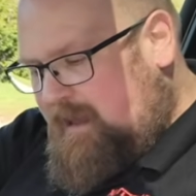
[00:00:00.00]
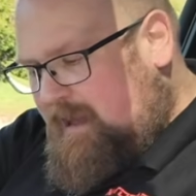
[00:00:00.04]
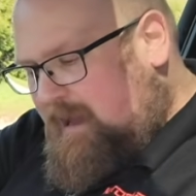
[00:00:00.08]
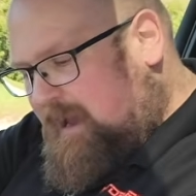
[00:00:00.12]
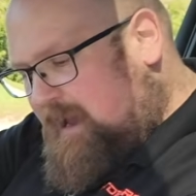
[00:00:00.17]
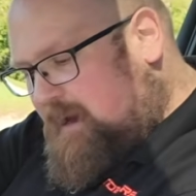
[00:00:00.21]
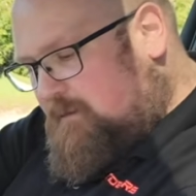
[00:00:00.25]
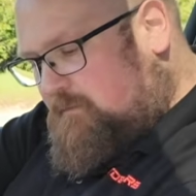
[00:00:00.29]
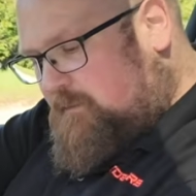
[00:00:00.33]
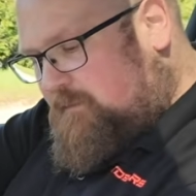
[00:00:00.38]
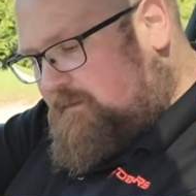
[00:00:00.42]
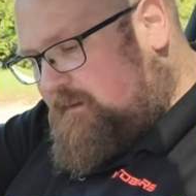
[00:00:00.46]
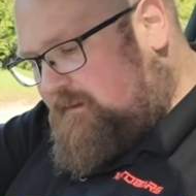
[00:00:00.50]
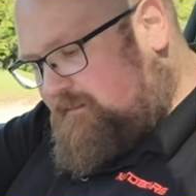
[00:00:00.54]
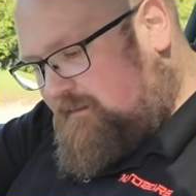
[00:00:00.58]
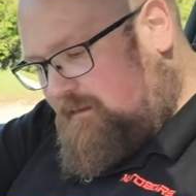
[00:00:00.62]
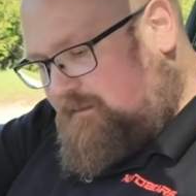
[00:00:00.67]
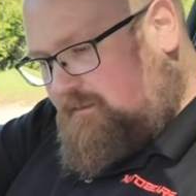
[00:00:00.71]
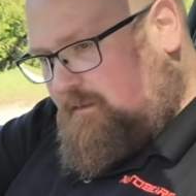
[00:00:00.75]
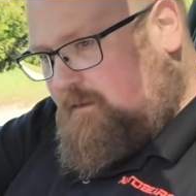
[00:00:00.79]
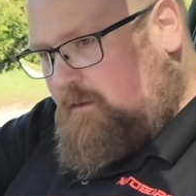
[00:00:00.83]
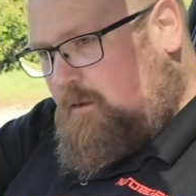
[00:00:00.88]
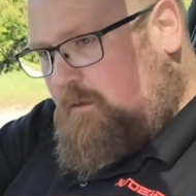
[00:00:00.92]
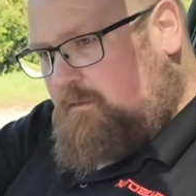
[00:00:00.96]
Here on the
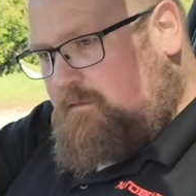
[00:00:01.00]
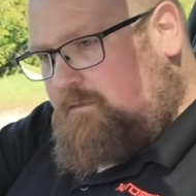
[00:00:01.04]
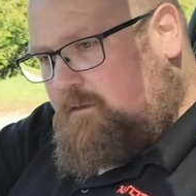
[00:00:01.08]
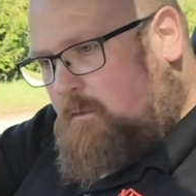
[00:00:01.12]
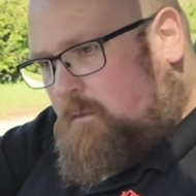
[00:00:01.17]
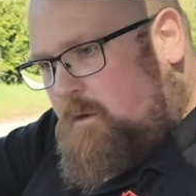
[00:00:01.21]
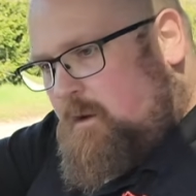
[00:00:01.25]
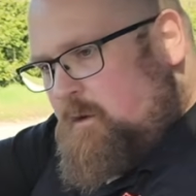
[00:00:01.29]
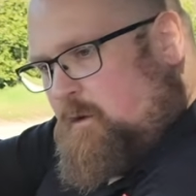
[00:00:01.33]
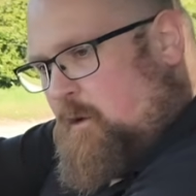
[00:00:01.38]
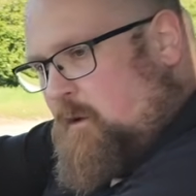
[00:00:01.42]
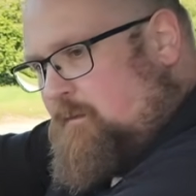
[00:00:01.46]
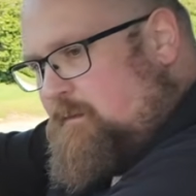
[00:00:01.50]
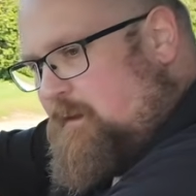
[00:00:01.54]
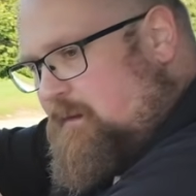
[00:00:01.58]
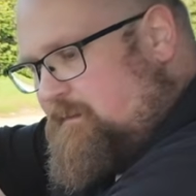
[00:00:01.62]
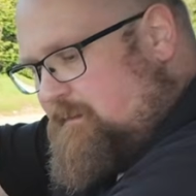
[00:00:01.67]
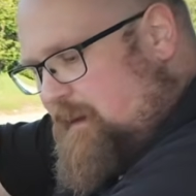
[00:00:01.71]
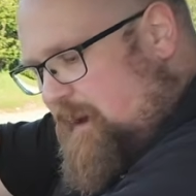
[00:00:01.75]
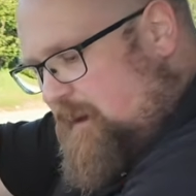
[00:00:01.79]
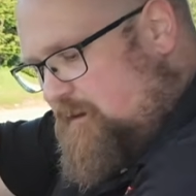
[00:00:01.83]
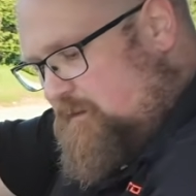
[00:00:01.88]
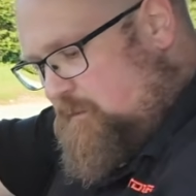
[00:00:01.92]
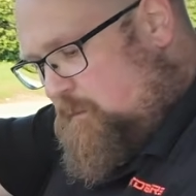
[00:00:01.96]
center console and on the
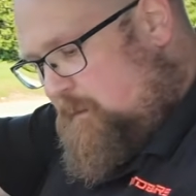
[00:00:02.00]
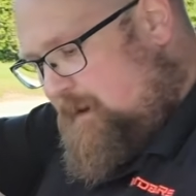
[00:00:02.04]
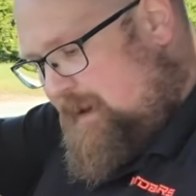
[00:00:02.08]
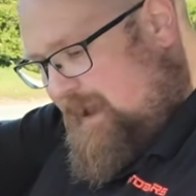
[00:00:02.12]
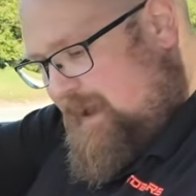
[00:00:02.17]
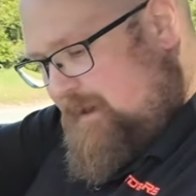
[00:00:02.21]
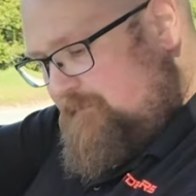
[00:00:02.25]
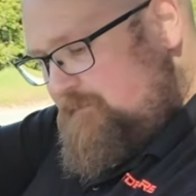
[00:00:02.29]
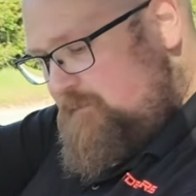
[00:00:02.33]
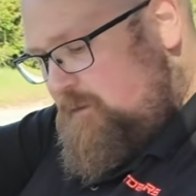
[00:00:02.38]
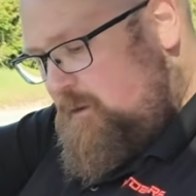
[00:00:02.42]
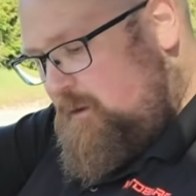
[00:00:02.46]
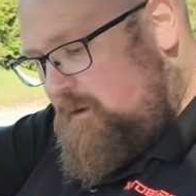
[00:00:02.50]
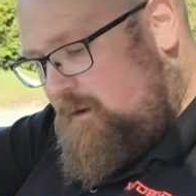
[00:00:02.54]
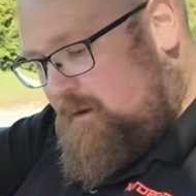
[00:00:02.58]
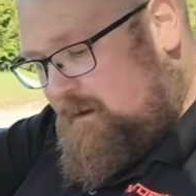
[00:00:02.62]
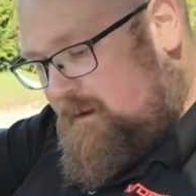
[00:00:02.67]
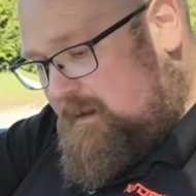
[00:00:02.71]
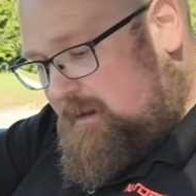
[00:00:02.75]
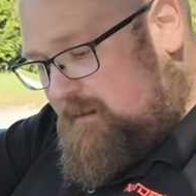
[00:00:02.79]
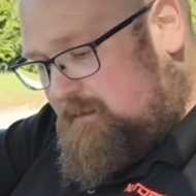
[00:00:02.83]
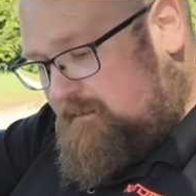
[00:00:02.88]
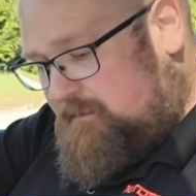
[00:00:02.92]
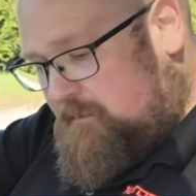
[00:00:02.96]
dash, we have got
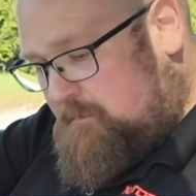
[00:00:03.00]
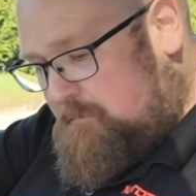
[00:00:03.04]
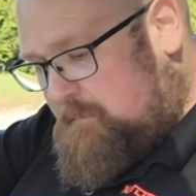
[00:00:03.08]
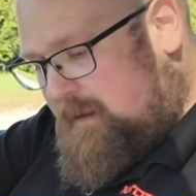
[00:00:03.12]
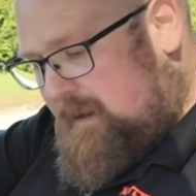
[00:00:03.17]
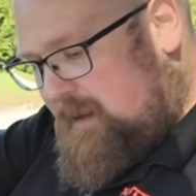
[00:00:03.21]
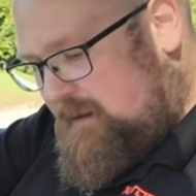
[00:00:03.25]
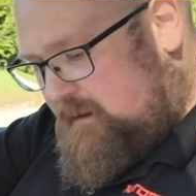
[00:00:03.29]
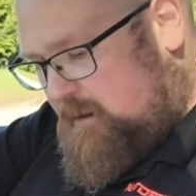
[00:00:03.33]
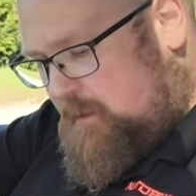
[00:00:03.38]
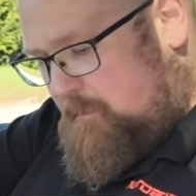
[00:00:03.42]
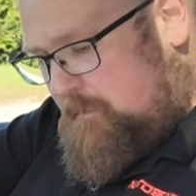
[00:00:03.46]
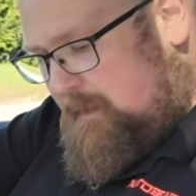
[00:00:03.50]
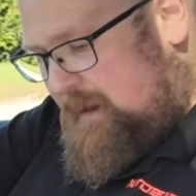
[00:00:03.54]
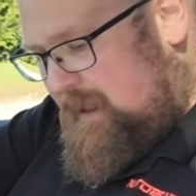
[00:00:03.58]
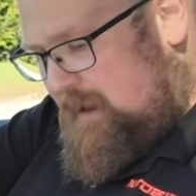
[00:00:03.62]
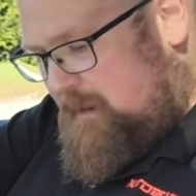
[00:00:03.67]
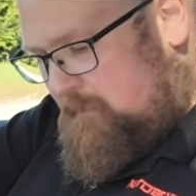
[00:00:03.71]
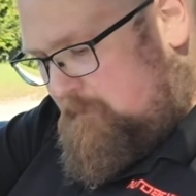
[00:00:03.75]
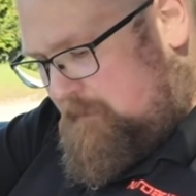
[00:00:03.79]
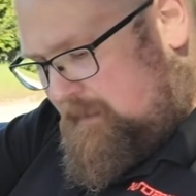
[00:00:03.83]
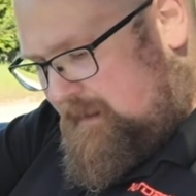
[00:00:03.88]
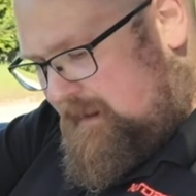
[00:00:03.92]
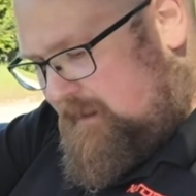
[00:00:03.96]
some piano
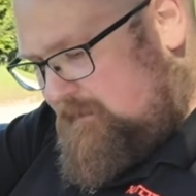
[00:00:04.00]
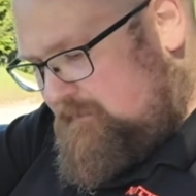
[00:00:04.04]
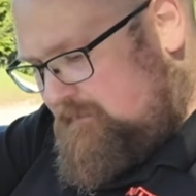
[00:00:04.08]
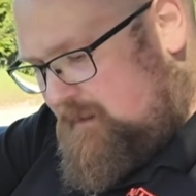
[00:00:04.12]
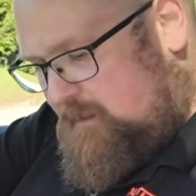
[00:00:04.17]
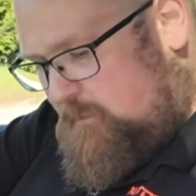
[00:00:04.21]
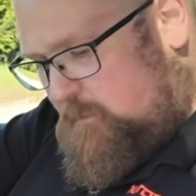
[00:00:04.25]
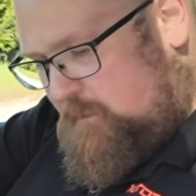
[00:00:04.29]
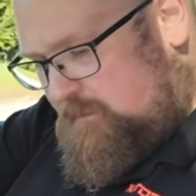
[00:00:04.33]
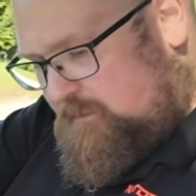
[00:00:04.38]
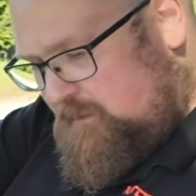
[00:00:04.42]
black plastic, which